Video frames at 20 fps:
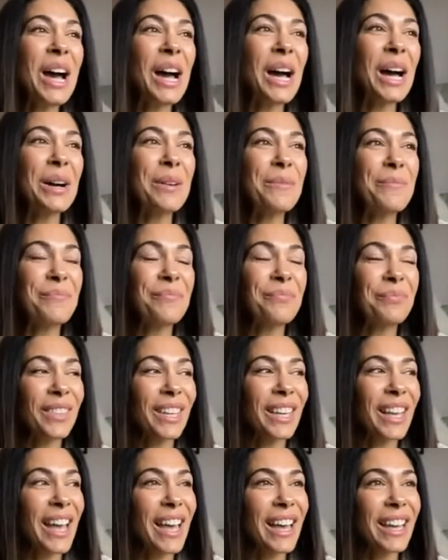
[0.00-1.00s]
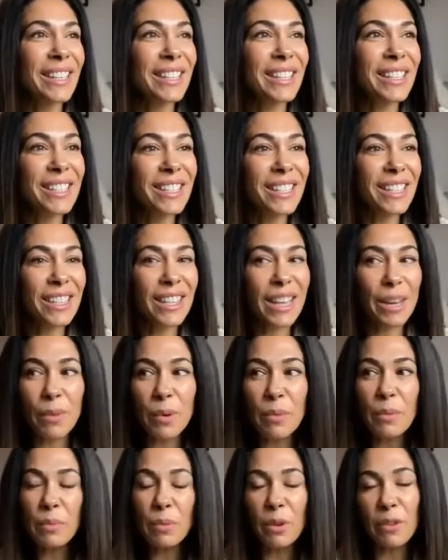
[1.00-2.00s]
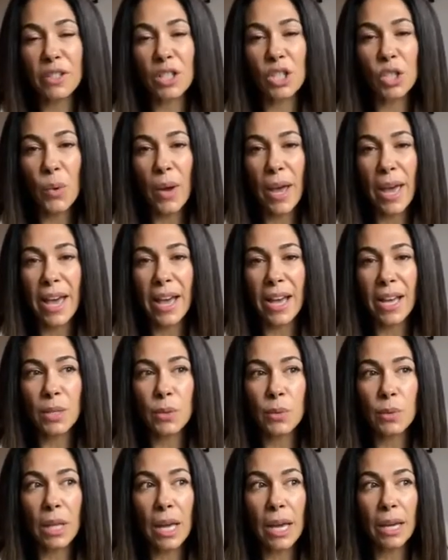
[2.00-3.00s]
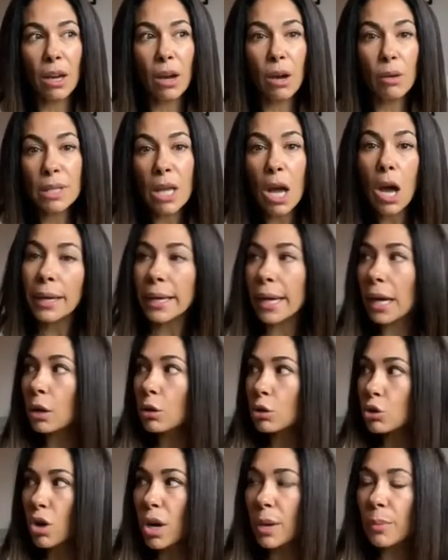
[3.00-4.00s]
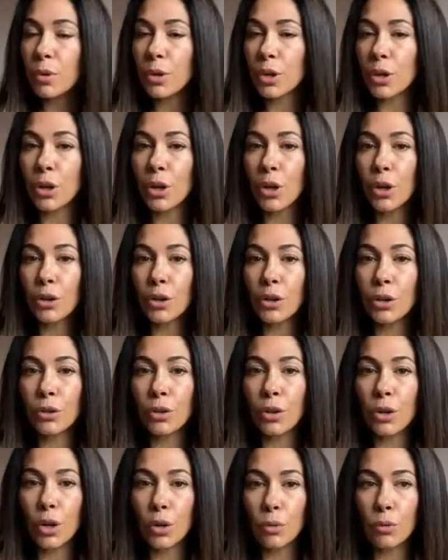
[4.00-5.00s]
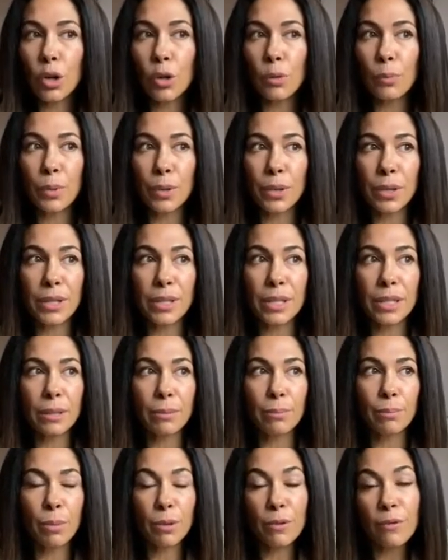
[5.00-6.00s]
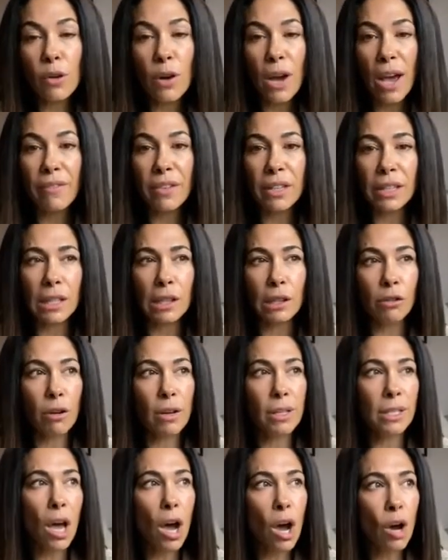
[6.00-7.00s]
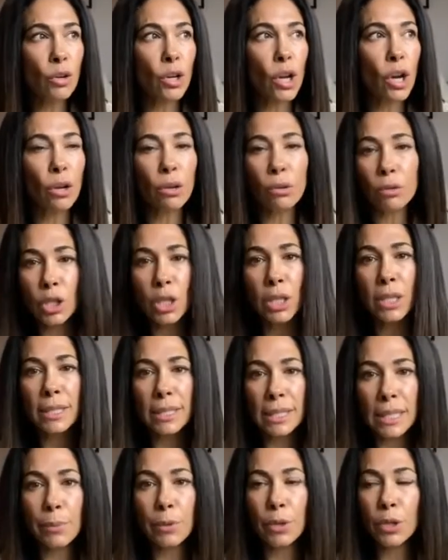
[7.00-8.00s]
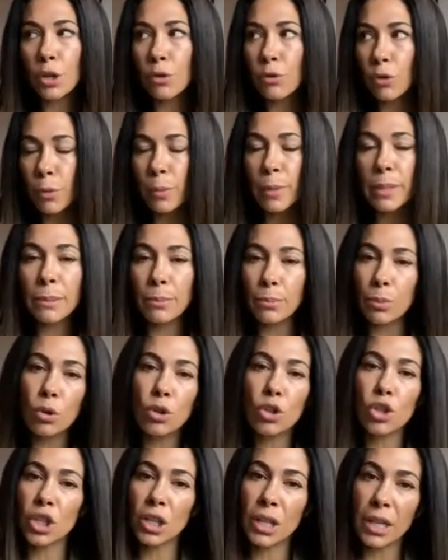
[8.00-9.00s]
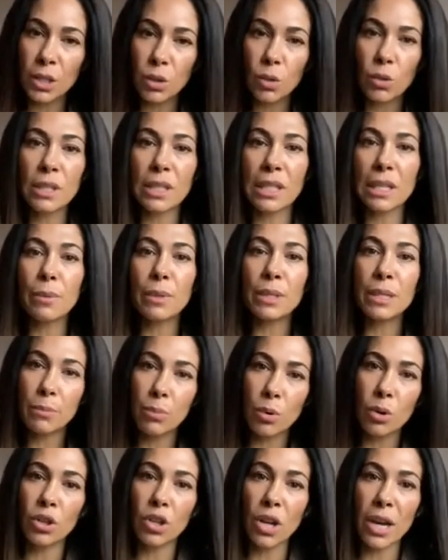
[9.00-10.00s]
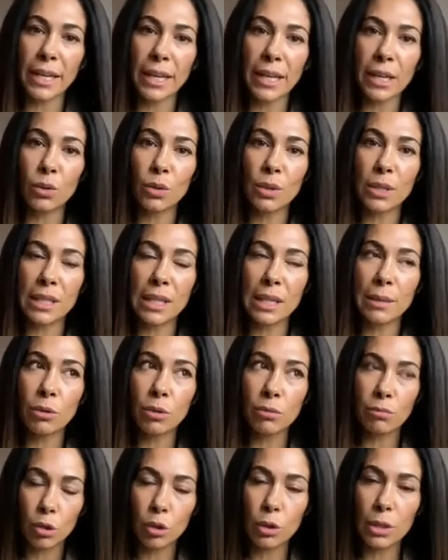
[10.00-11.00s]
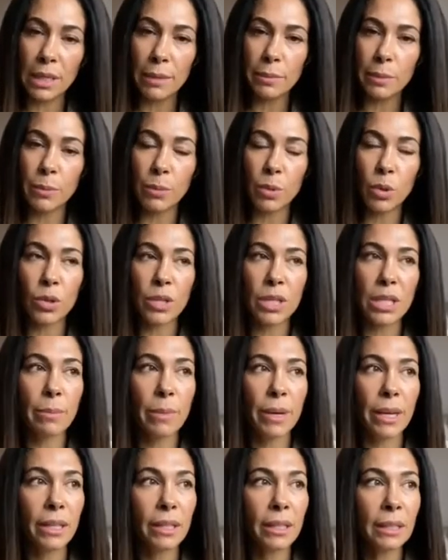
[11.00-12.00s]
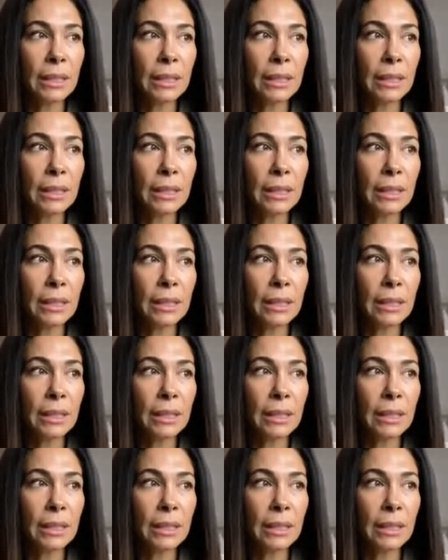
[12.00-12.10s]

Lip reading: And then when we moved into our house, I was like, okay, I'll try putting her in her room because before having Lila, I was like, oh no, she can sleep in her room. It's important she gets good sleep. It's important I get good sleep. Good sleep's important to me.